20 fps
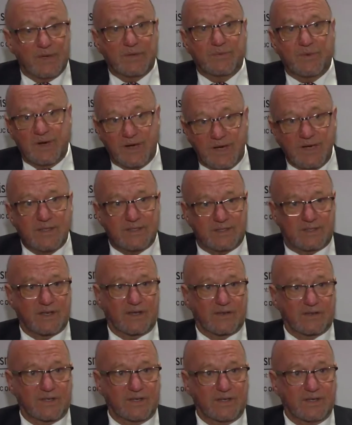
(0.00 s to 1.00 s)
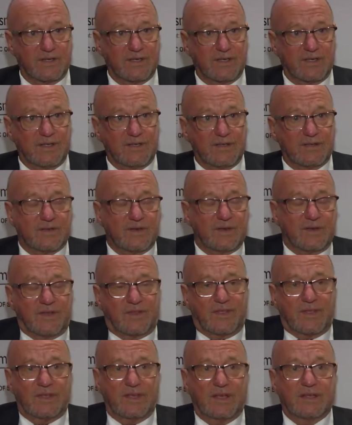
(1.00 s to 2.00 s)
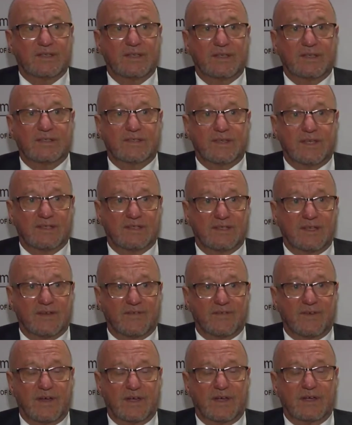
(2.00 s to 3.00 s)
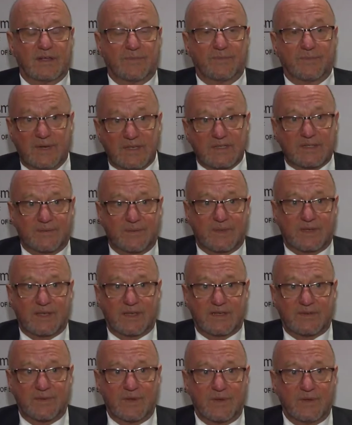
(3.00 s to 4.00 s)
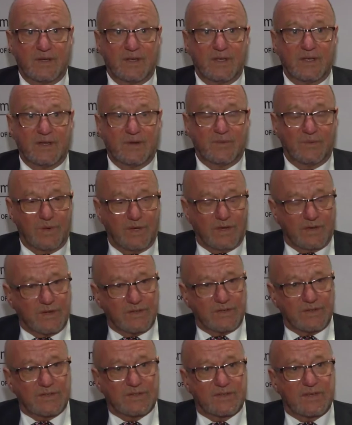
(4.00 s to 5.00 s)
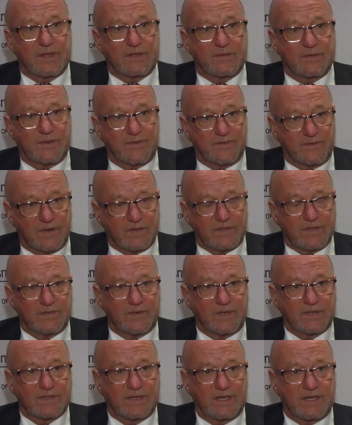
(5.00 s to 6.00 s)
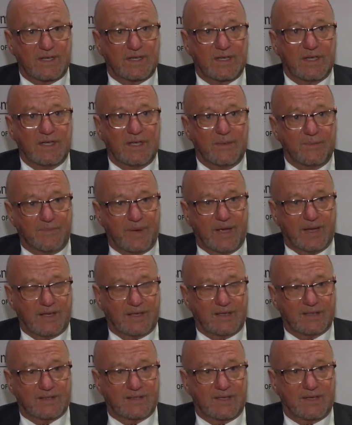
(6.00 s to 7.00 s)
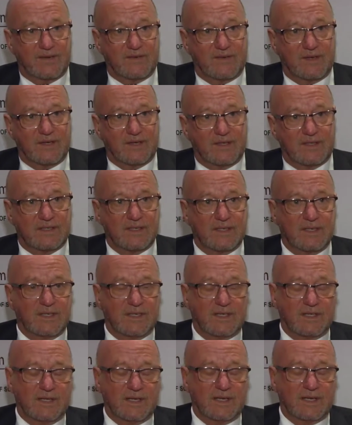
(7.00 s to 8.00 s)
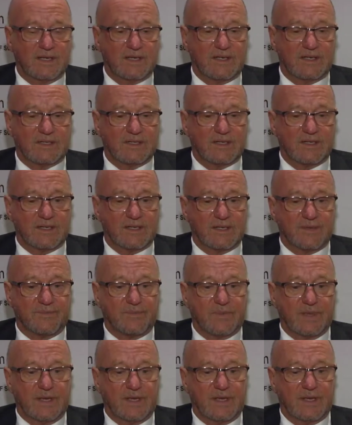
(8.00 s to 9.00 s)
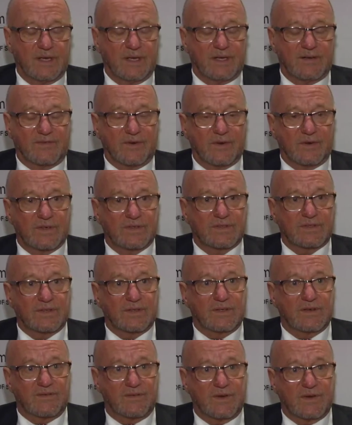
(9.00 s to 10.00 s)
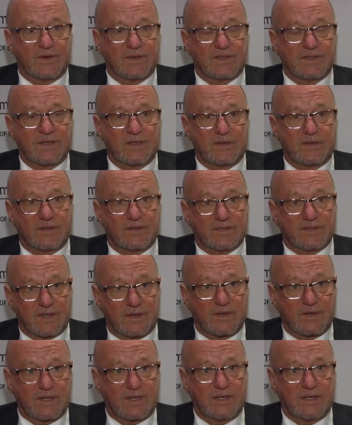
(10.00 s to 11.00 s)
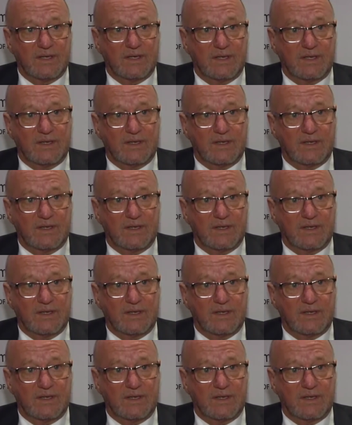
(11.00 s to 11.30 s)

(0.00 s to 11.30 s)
But we're in discussion. So nothing yet is, is yet final. The principle that we, we are going to start with photovoltaic panels and and and um, and focusing focusing on solar